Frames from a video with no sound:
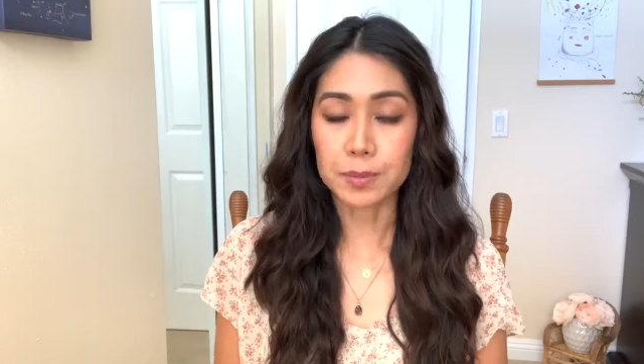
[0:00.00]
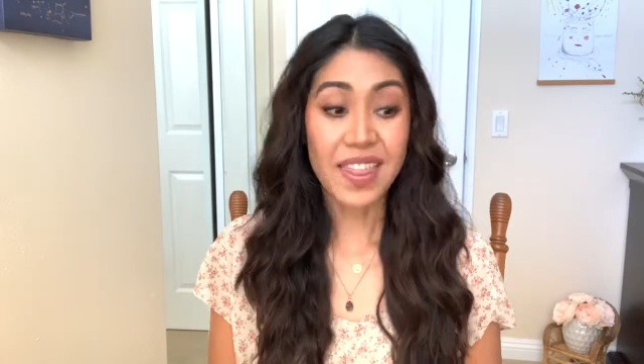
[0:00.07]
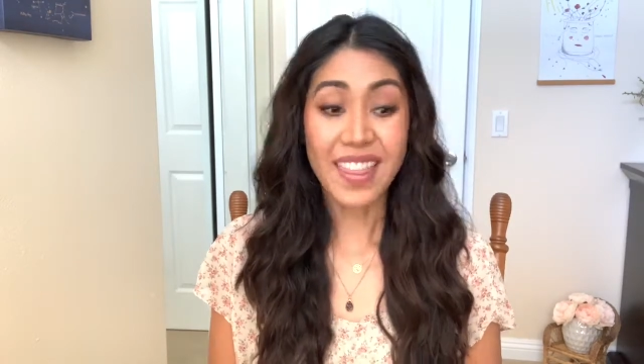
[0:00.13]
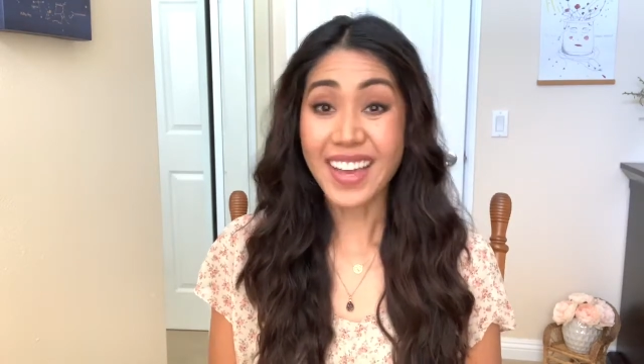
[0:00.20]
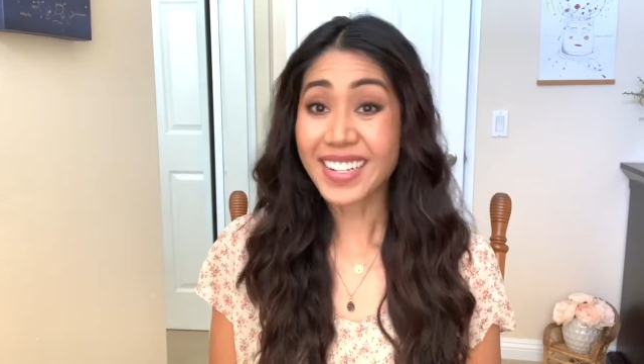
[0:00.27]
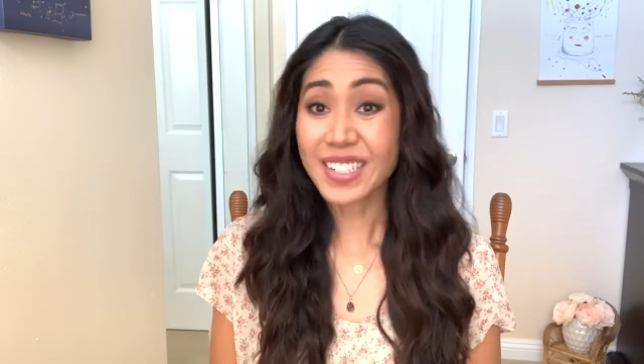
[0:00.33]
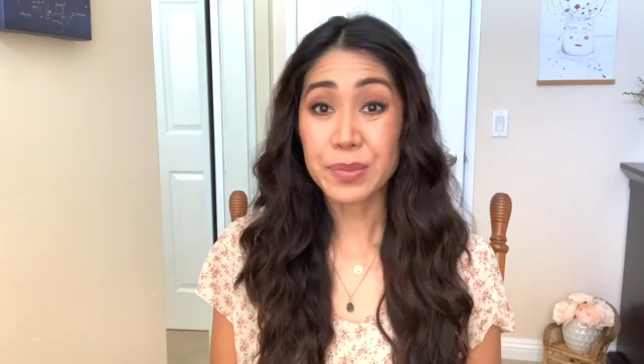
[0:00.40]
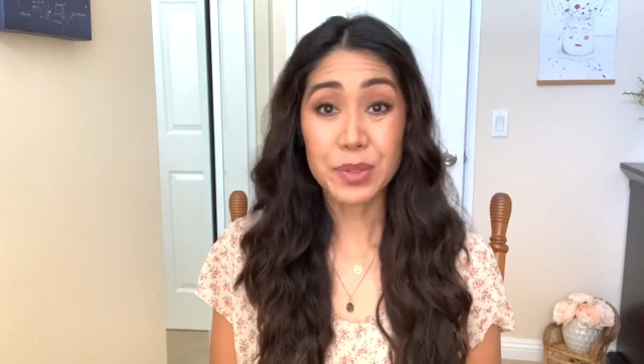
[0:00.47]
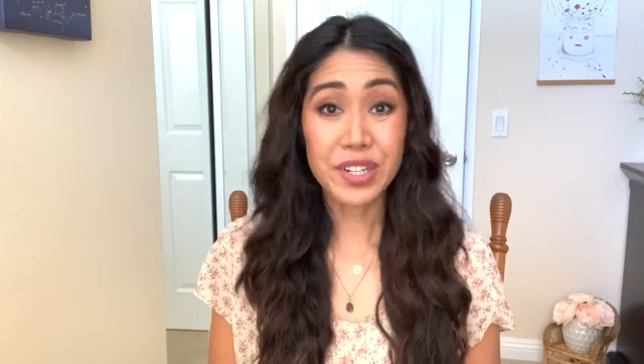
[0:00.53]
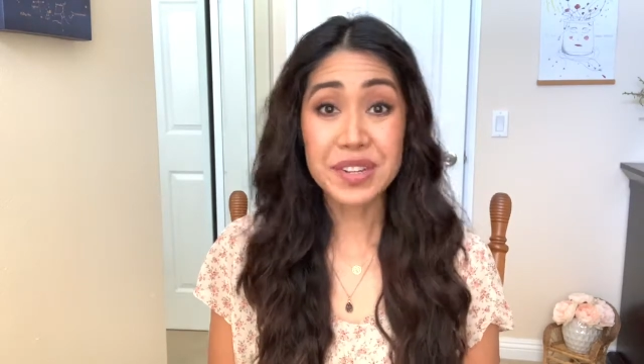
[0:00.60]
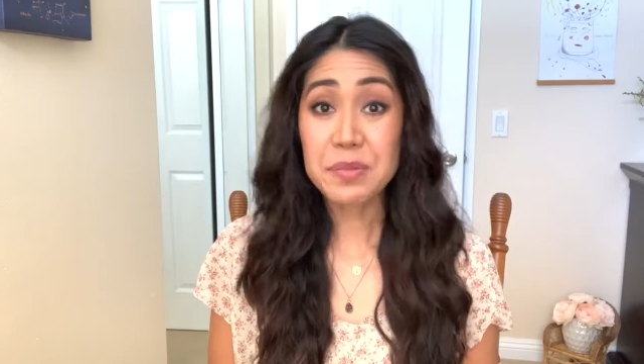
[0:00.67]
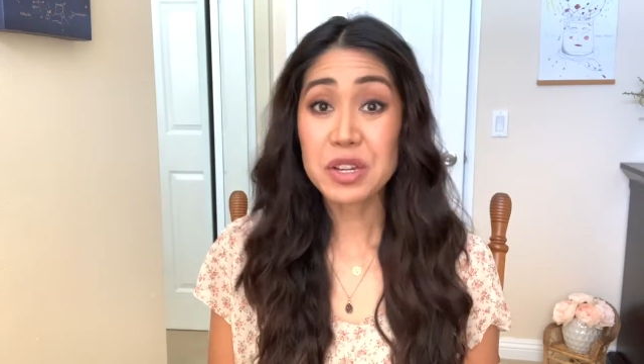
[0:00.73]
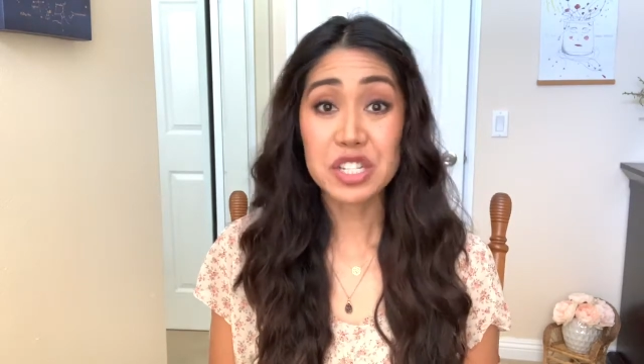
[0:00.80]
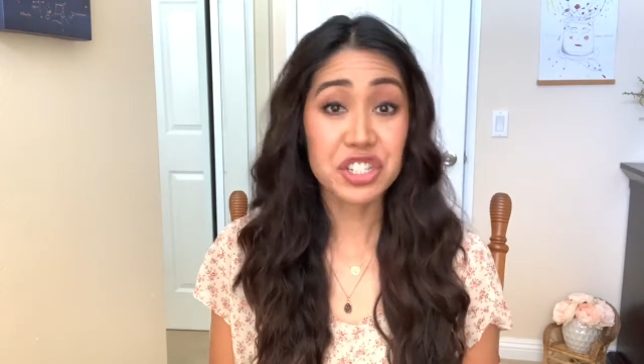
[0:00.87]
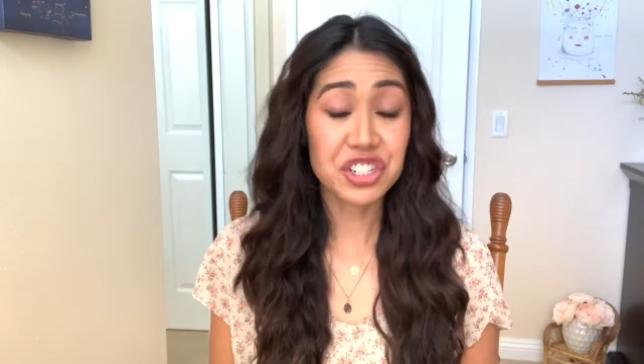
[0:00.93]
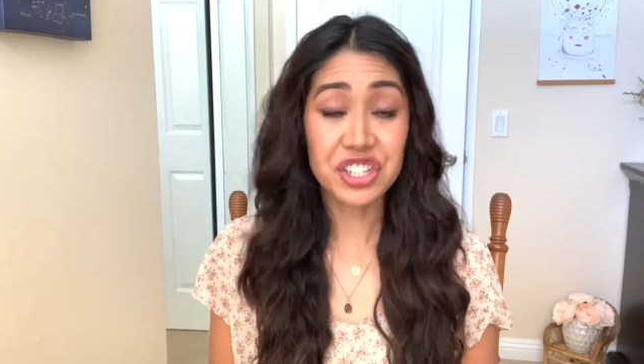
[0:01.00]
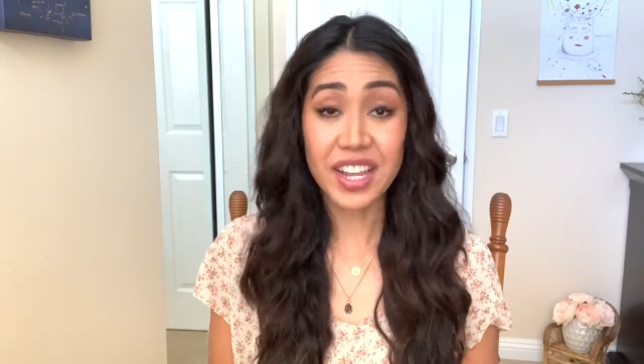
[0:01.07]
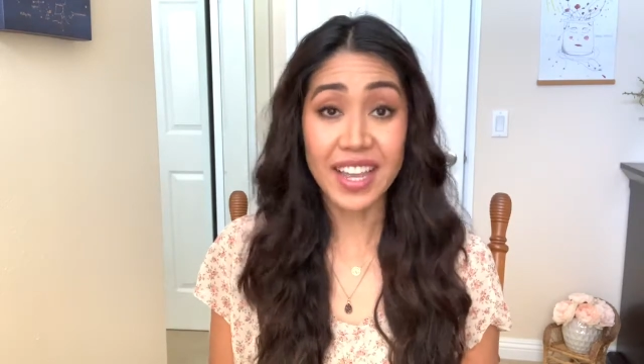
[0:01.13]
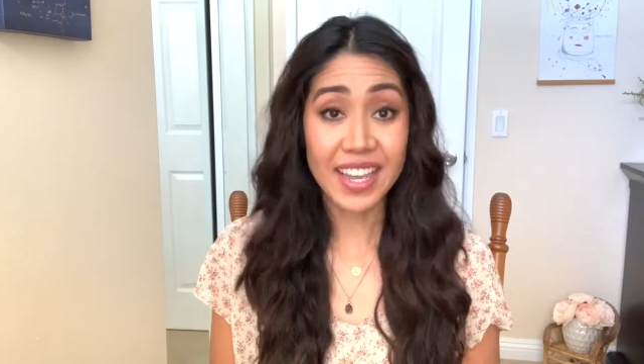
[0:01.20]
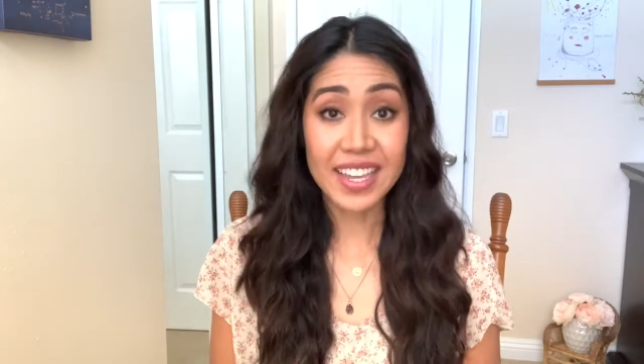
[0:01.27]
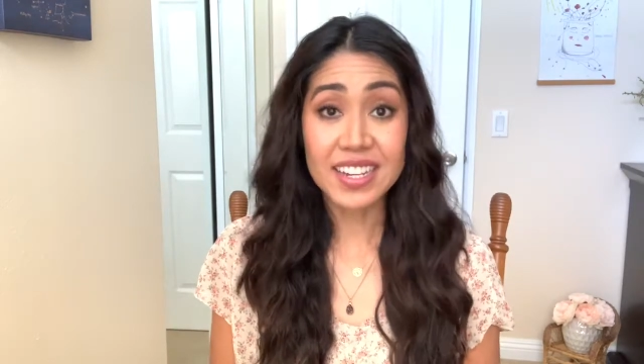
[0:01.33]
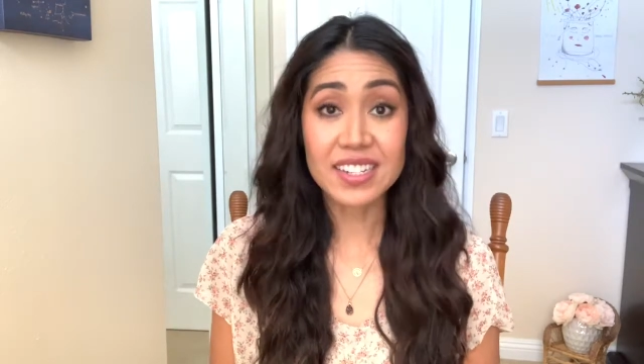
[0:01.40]
That's pretty much
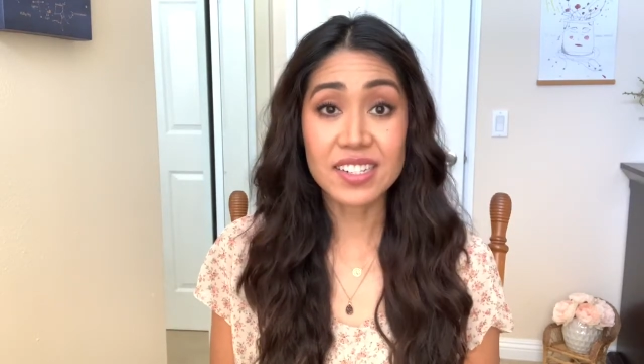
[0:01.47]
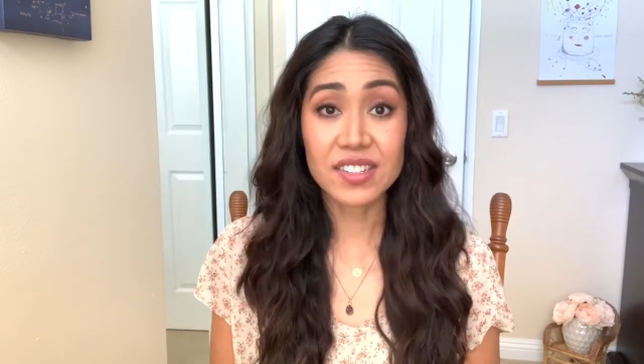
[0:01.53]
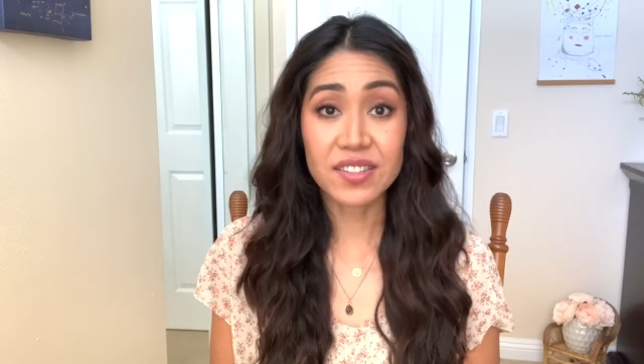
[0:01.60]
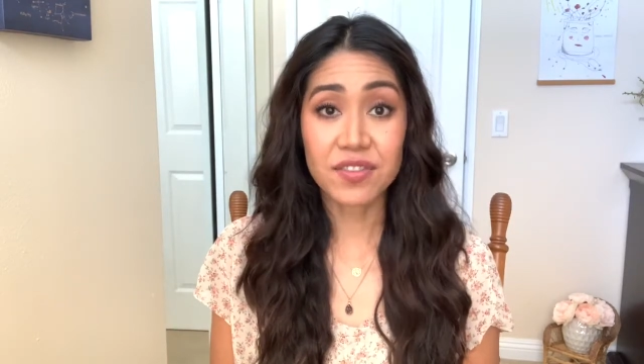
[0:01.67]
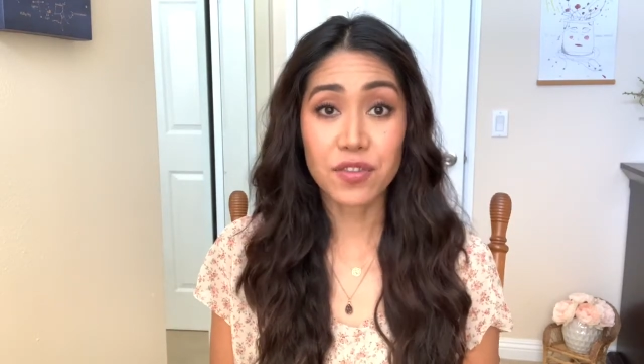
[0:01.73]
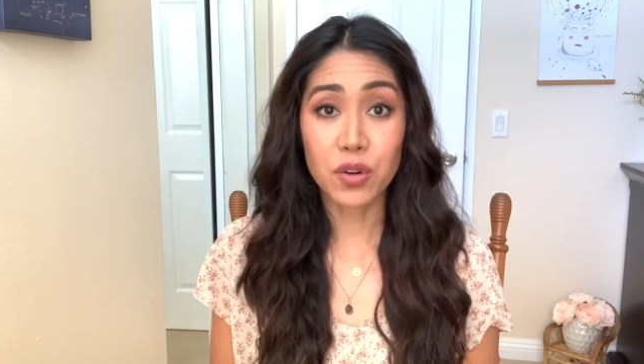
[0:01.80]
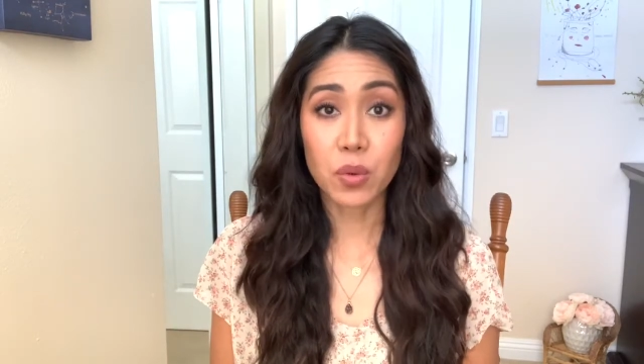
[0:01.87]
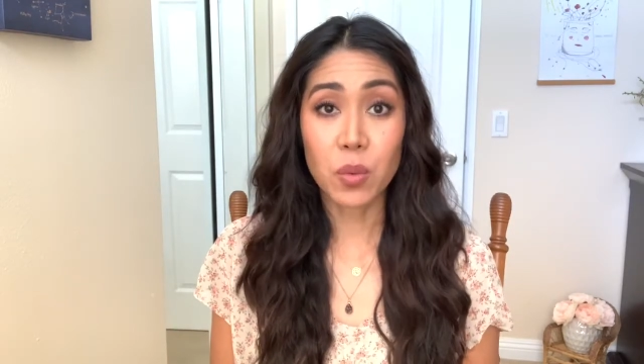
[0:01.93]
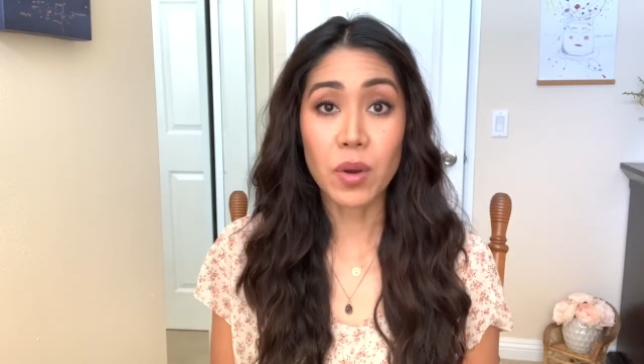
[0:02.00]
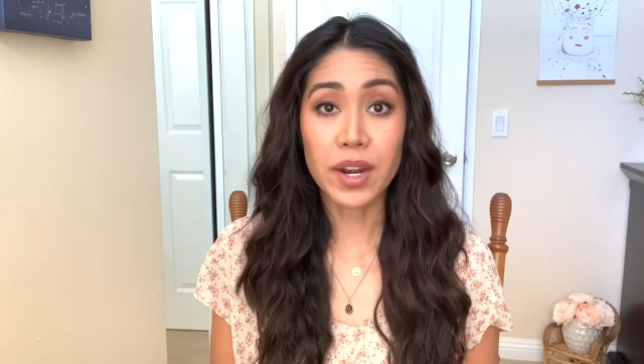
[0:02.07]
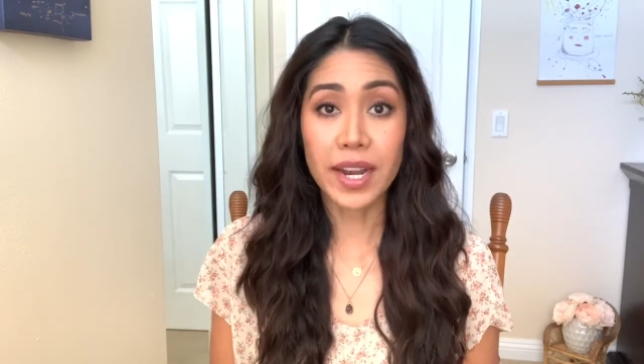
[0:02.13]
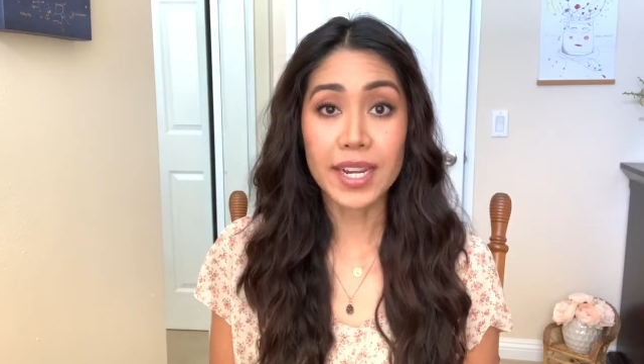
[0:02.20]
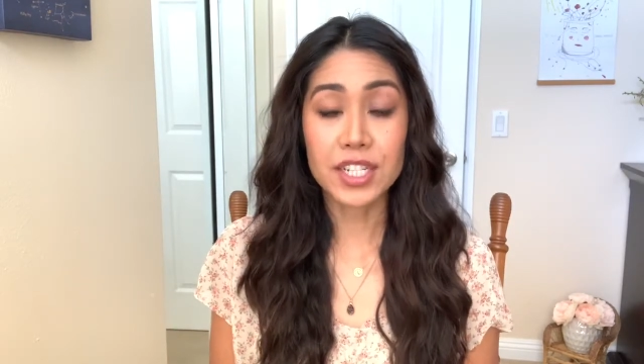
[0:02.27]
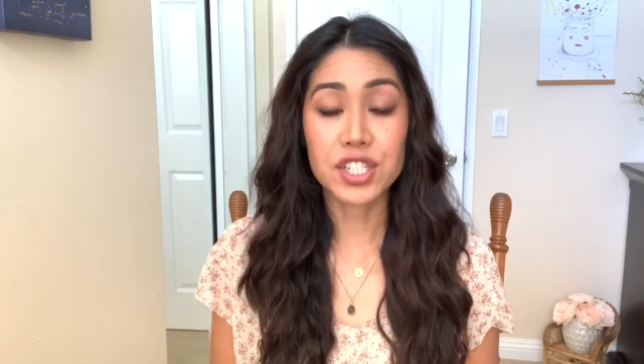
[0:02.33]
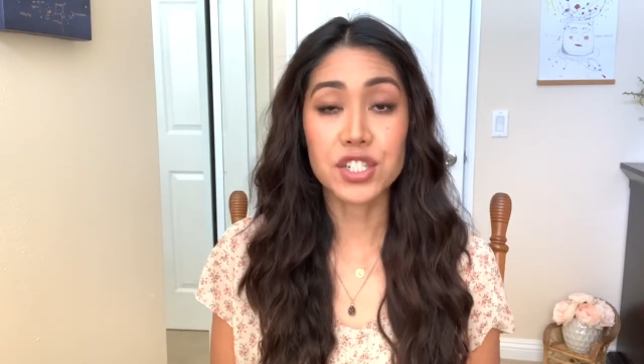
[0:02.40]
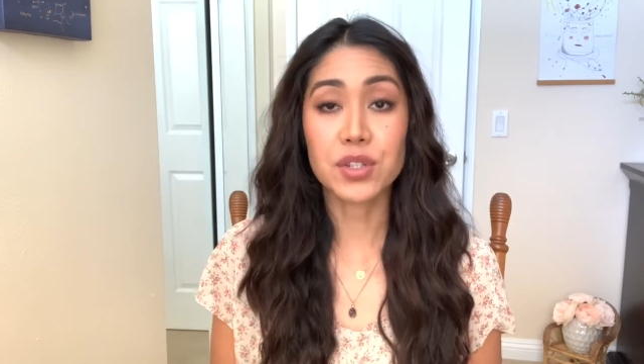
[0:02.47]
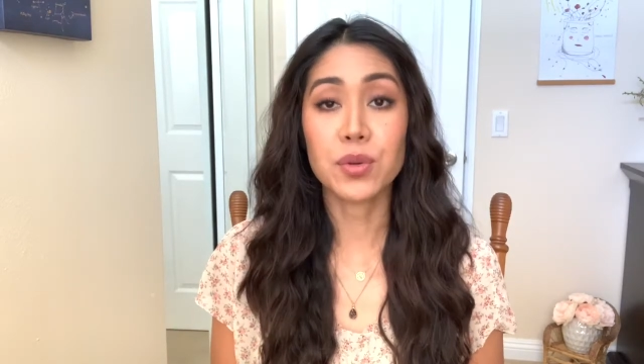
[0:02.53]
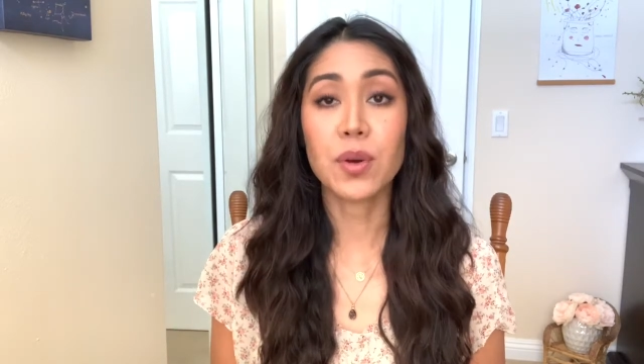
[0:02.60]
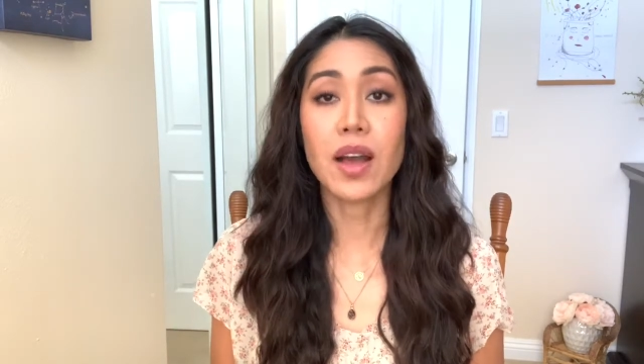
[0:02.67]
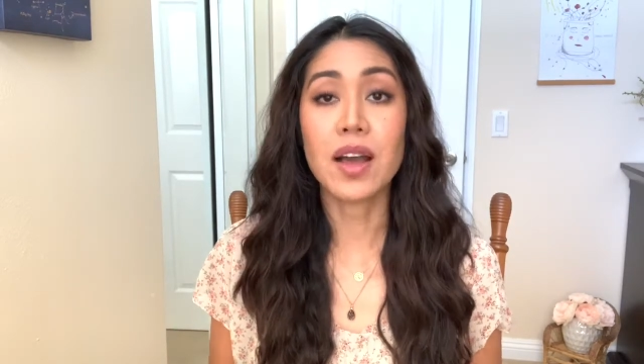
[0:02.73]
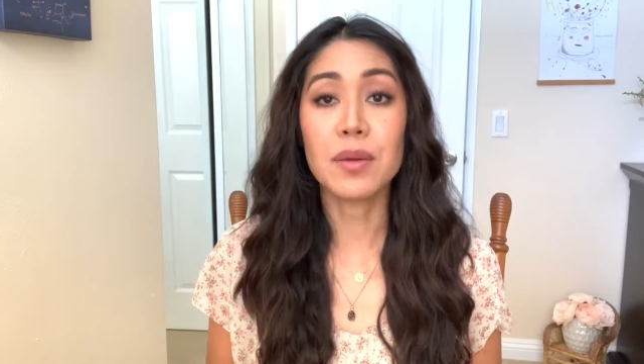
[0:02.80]
it for what I do.